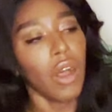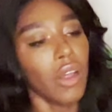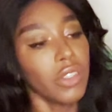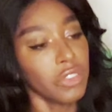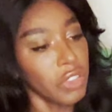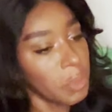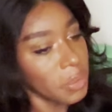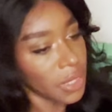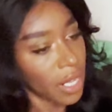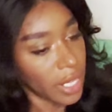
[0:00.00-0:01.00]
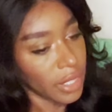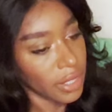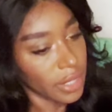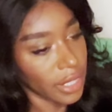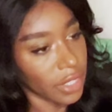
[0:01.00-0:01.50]
On the flip
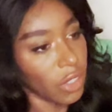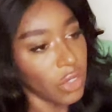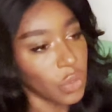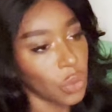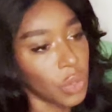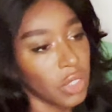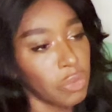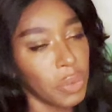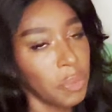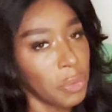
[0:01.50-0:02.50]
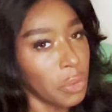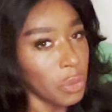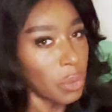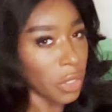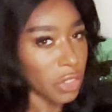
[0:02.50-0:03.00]
side, it can also give
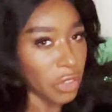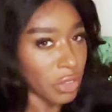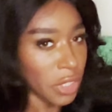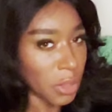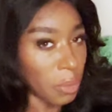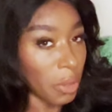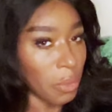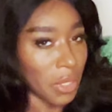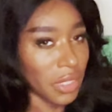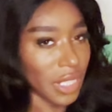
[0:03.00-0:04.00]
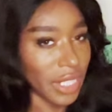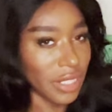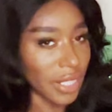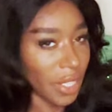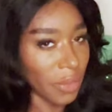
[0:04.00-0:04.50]
people who are curious about what it's
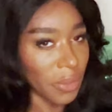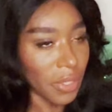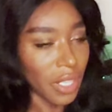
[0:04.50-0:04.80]
like to kill